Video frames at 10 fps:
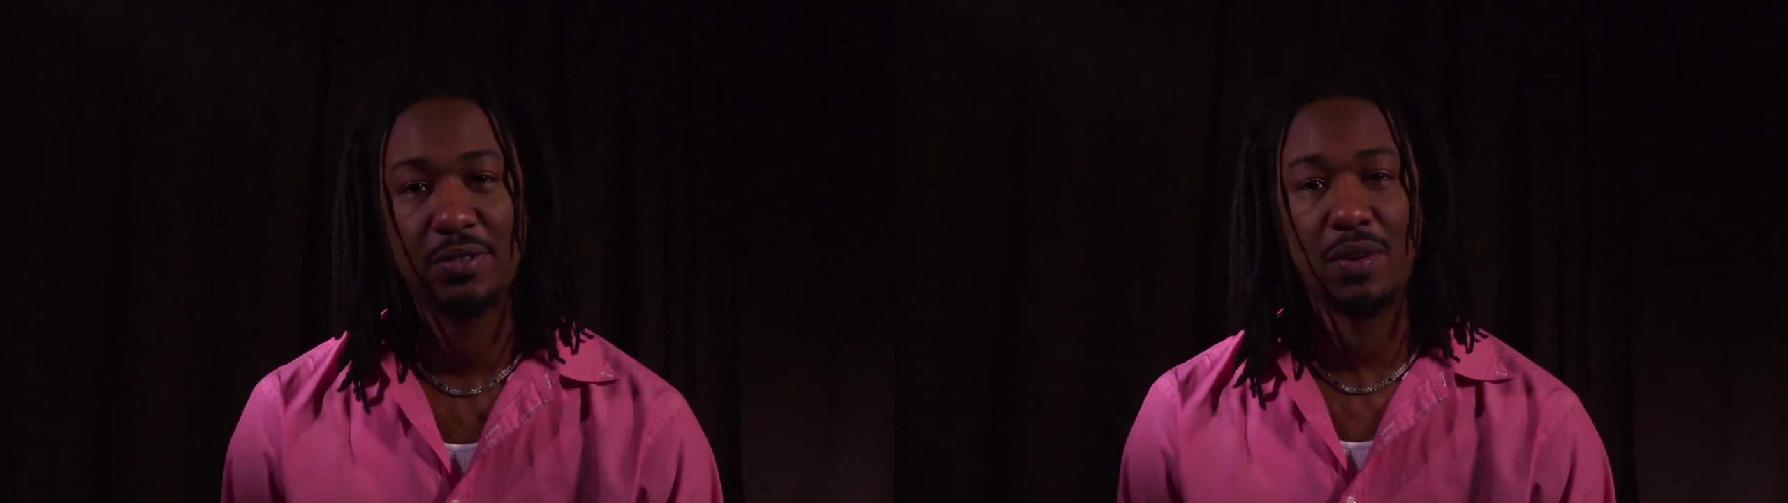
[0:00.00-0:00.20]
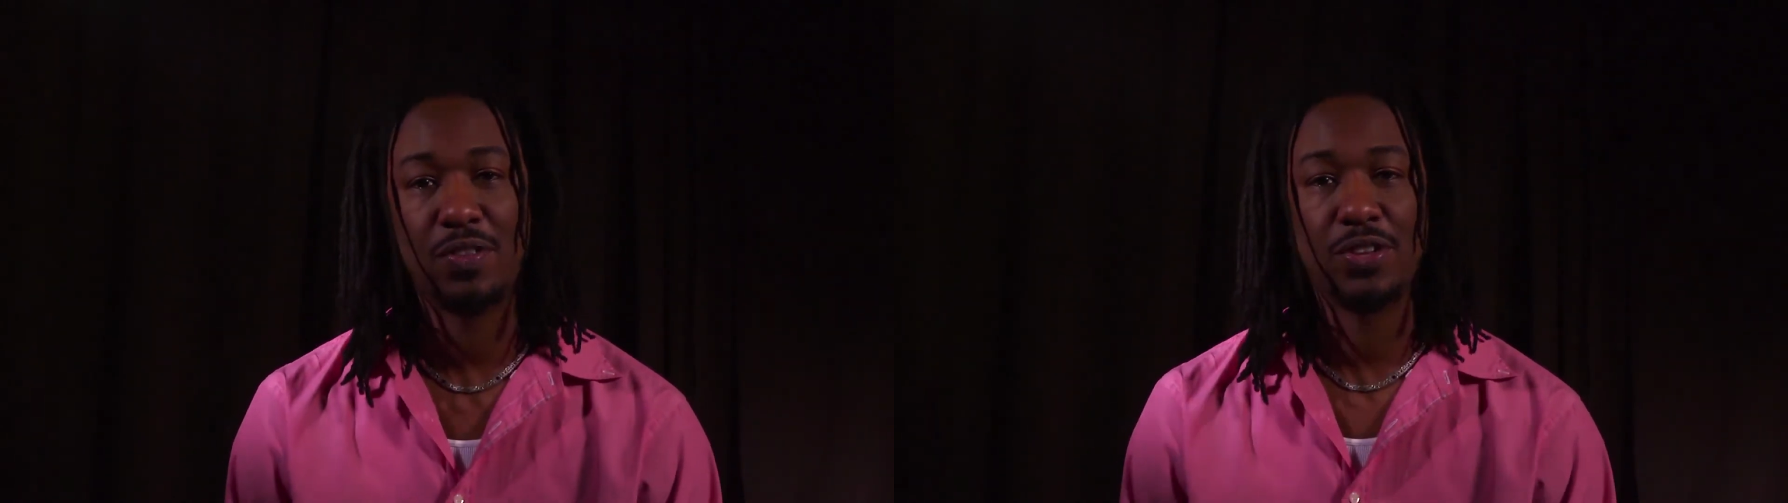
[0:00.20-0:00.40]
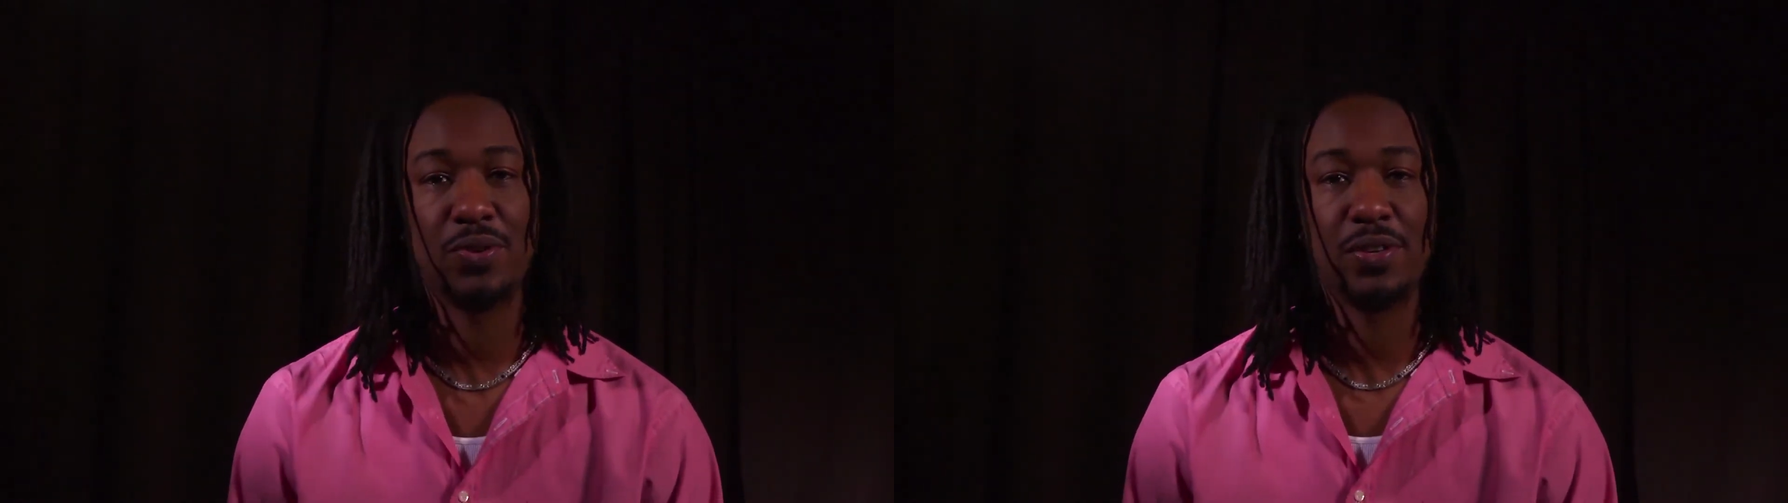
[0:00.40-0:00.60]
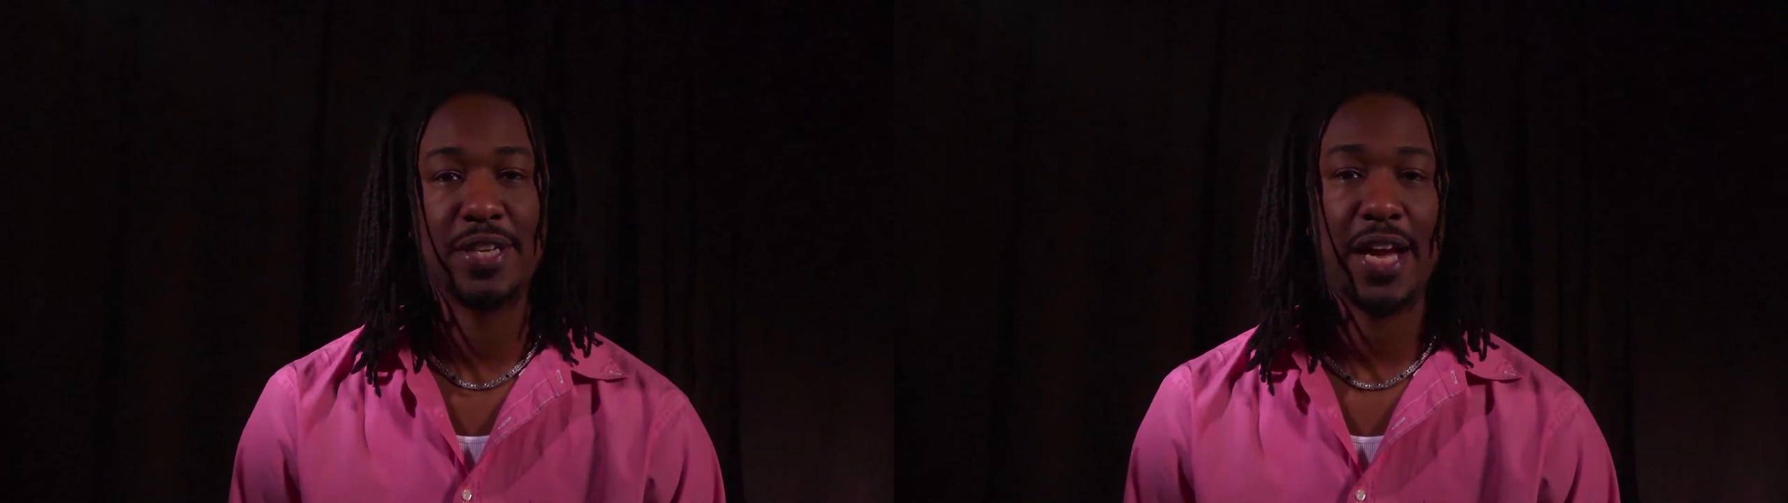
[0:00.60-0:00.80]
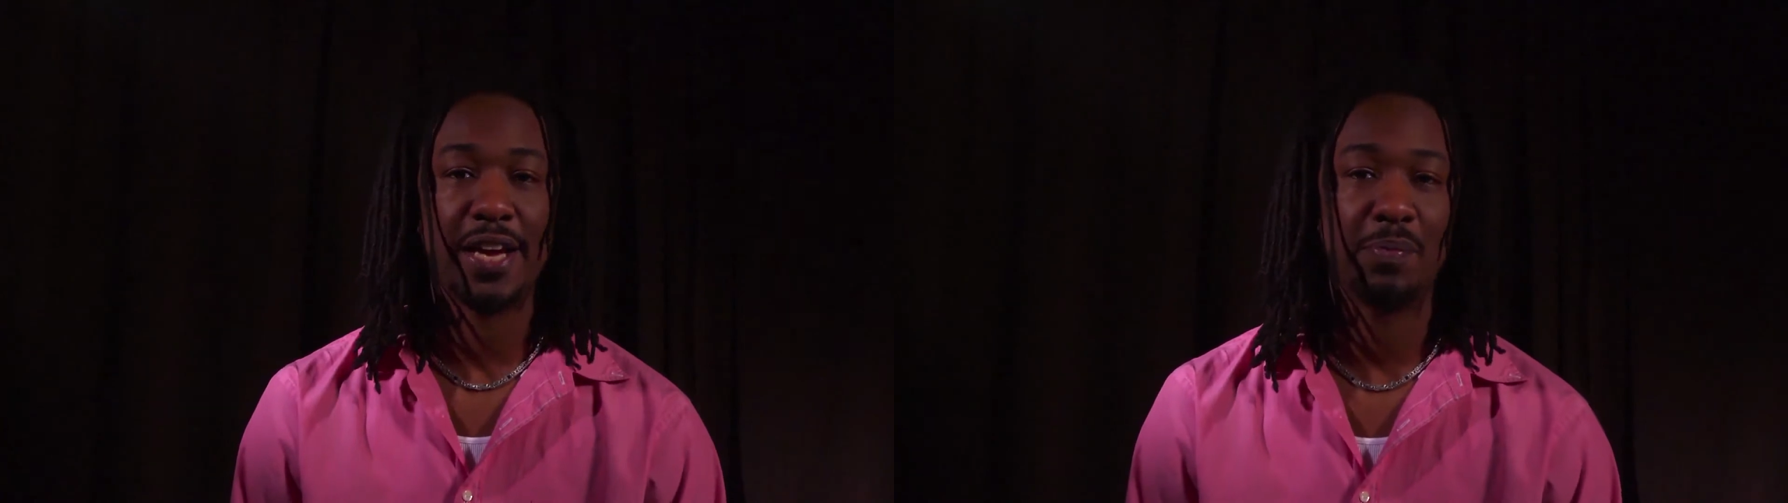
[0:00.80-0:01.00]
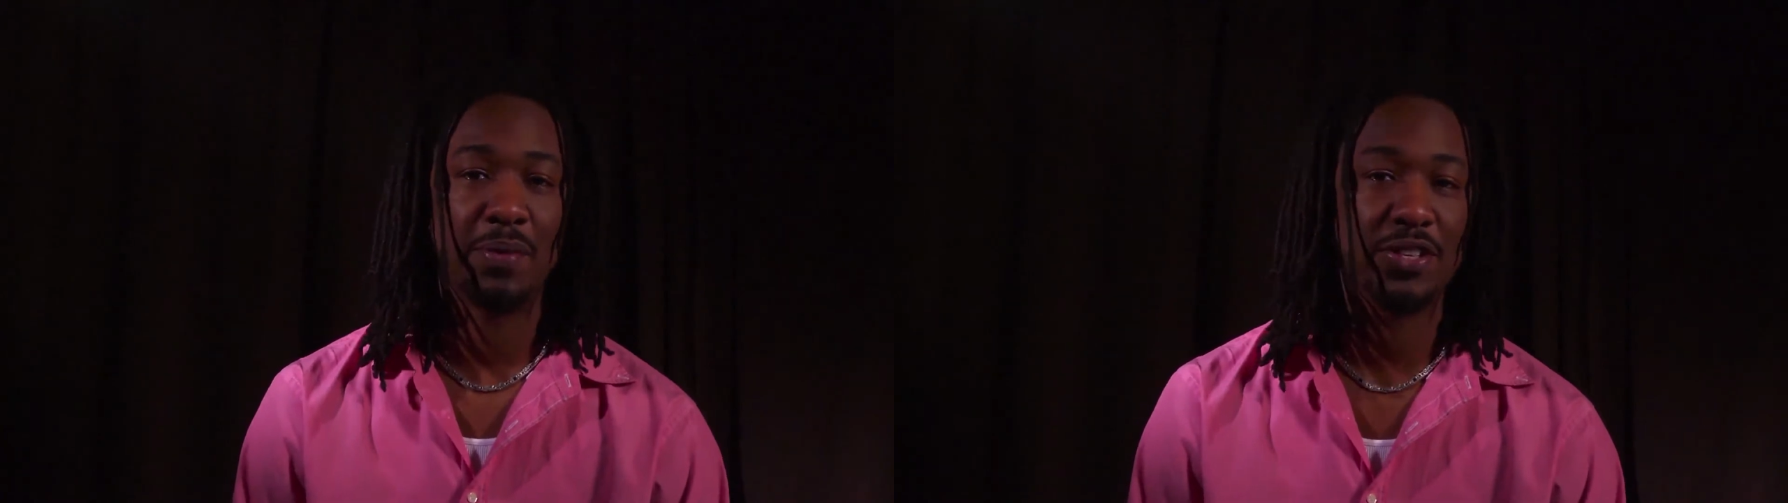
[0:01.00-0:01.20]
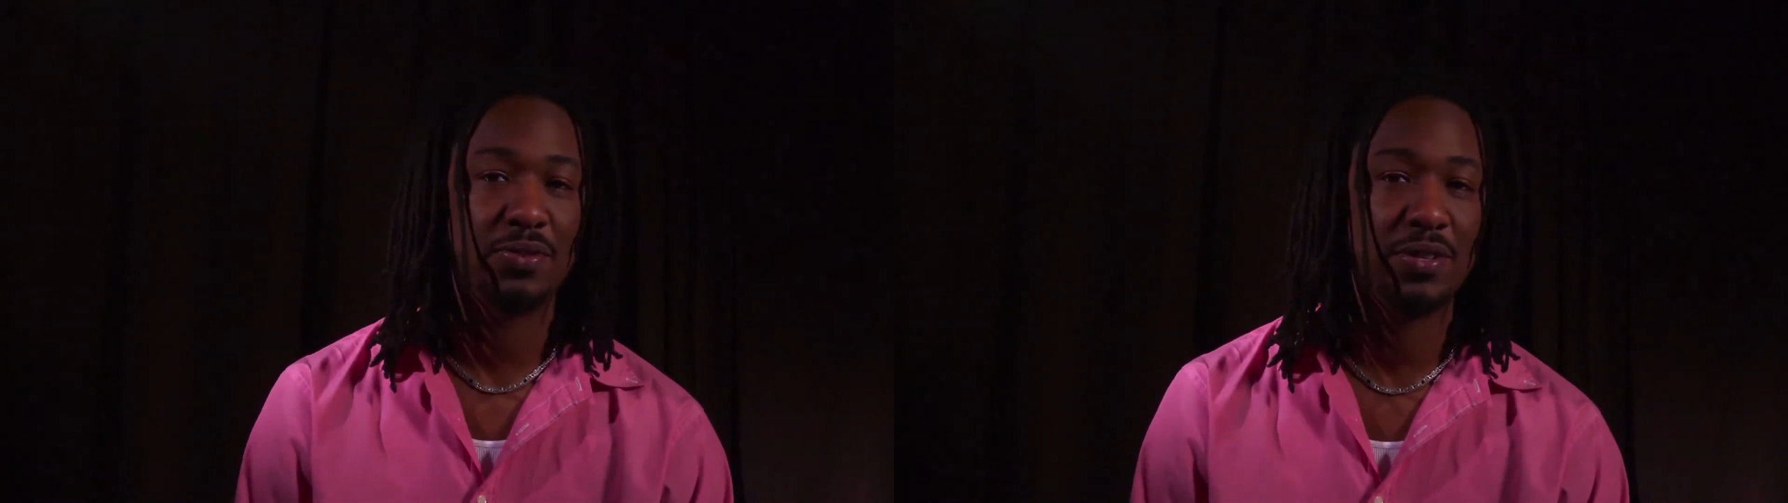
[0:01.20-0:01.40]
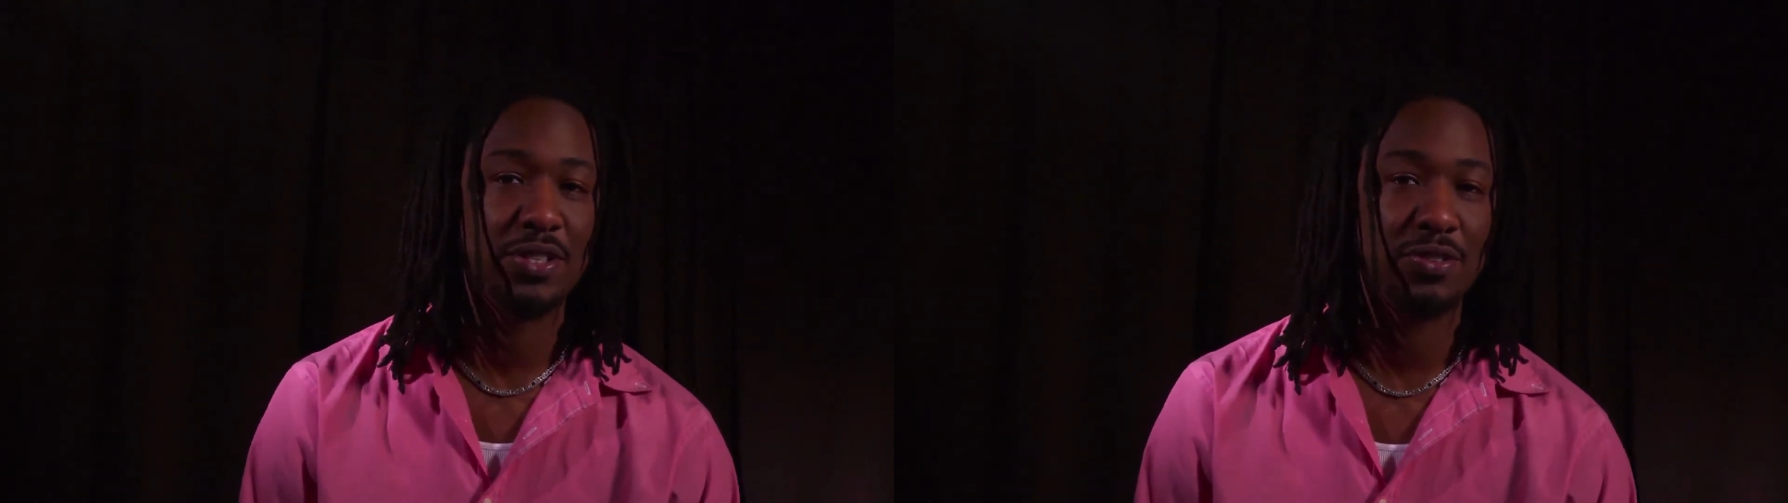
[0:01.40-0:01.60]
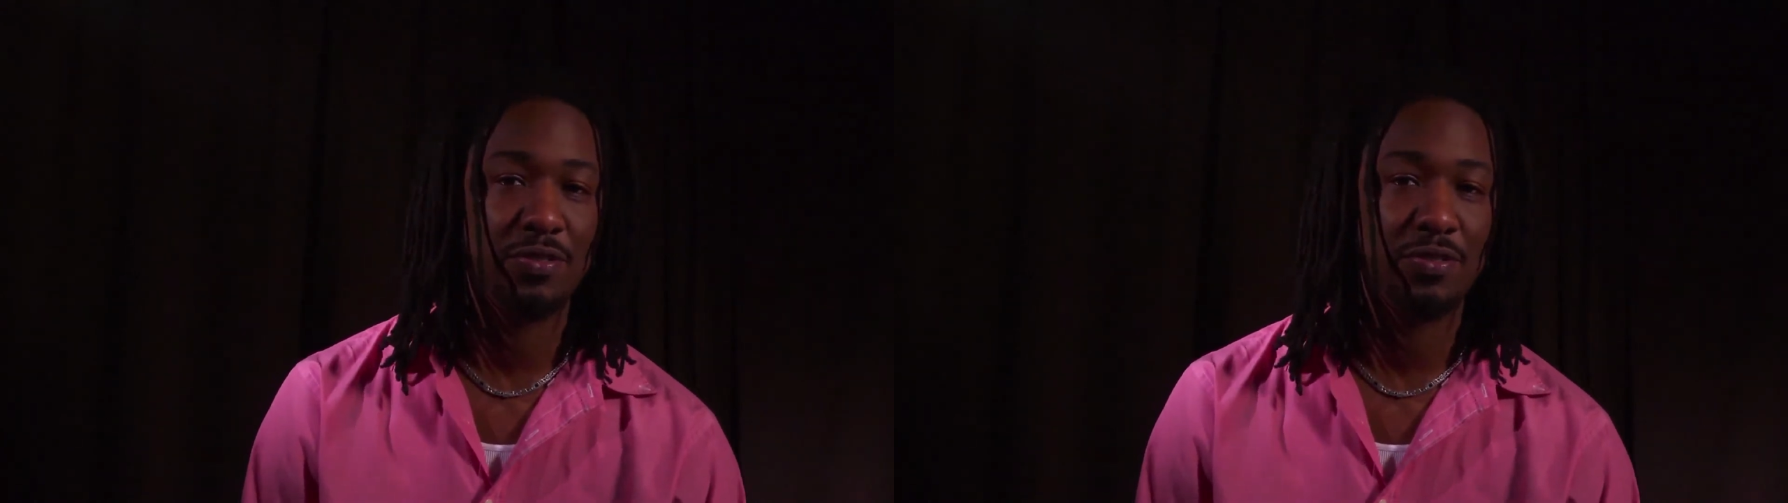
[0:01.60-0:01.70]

Whether you're doing documentaries